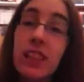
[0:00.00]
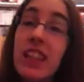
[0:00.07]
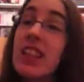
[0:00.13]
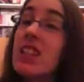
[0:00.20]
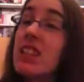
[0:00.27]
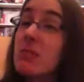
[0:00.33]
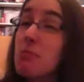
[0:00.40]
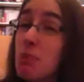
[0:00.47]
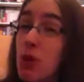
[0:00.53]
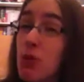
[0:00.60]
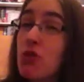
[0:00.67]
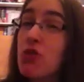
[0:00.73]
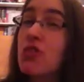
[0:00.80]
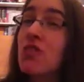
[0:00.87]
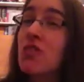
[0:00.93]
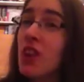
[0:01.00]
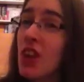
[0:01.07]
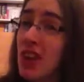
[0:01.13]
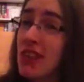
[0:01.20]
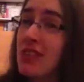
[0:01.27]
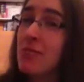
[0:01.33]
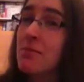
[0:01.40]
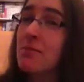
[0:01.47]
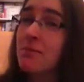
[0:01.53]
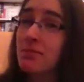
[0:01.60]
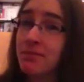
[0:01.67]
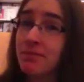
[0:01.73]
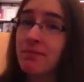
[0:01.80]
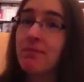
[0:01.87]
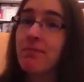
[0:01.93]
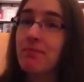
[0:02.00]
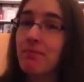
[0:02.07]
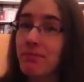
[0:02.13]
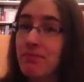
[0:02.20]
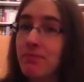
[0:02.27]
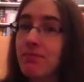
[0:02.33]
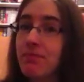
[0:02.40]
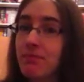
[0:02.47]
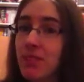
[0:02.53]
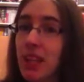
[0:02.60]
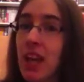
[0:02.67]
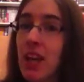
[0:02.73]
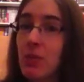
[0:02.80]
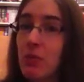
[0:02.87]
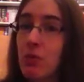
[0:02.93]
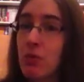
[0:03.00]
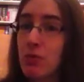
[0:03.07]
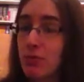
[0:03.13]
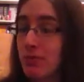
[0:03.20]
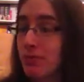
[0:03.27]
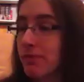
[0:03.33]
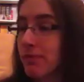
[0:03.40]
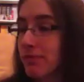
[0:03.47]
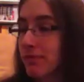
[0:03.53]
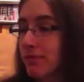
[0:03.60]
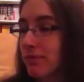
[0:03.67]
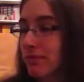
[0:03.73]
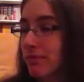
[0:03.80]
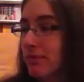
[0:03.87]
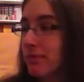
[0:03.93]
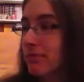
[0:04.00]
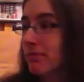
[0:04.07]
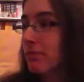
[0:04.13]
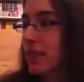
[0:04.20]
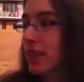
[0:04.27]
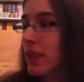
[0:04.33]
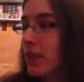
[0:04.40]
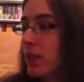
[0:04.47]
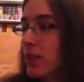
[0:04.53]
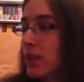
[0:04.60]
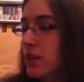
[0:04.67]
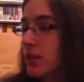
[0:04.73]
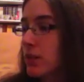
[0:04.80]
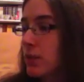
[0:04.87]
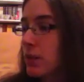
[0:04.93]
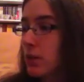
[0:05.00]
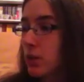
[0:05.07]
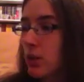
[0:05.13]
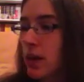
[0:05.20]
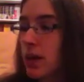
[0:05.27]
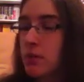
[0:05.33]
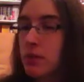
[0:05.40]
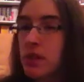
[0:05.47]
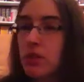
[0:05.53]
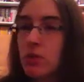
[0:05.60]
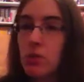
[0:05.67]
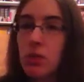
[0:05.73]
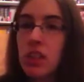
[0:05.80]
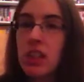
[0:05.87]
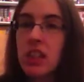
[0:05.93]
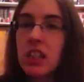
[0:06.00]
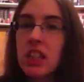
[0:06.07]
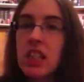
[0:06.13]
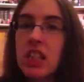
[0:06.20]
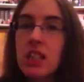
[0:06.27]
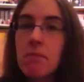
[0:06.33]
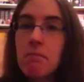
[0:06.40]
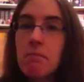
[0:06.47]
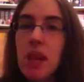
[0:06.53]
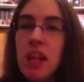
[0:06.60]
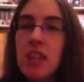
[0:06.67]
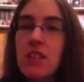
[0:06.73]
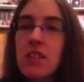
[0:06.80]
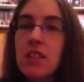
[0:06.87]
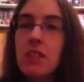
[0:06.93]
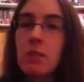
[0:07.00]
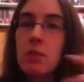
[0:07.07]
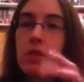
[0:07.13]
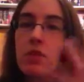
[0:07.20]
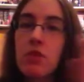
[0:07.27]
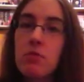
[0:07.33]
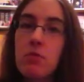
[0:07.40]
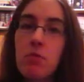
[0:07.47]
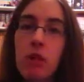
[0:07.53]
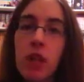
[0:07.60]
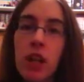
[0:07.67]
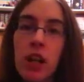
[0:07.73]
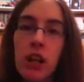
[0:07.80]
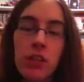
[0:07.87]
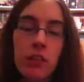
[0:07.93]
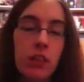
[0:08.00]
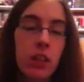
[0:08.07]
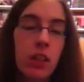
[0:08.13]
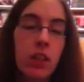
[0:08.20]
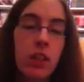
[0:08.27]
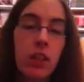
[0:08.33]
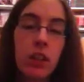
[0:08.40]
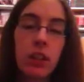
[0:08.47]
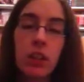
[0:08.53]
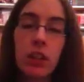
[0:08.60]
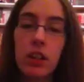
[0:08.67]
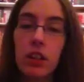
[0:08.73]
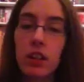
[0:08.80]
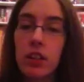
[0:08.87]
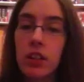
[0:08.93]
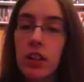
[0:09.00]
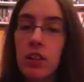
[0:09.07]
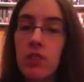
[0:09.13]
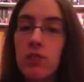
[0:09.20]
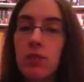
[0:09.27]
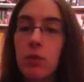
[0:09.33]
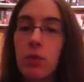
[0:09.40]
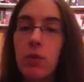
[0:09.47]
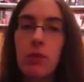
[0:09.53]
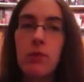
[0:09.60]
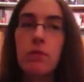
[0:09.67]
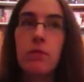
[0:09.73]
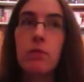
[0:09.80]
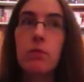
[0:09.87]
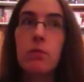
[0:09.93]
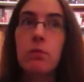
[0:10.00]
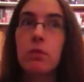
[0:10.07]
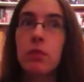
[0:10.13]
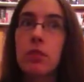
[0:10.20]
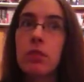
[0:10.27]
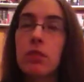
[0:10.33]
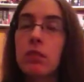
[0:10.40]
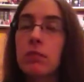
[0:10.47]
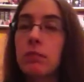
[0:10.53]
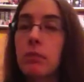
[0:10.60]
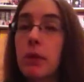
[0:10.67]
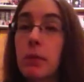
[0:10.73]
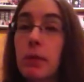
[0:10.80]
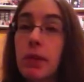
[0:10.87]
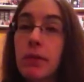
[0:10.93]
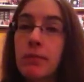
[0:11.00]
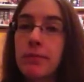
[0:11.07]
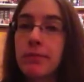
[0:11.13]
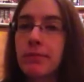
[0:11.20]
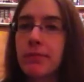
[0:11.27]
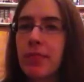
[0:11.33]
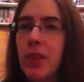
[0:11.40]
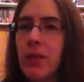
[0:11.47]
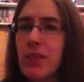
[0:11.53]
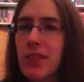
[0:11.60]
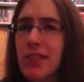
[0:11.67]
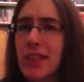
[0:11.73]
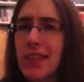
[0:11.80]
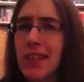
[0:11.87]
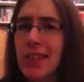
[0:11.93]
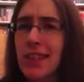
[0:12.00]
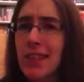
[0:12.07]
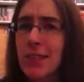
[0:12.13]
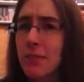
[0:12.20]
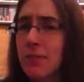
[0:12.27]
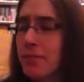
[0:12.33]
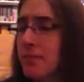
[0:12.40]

Explosion of awesome. And room. Everything will be crammed into one little space. It'll be spread out into like 4 different rooms, maybe. I haven't decided yet.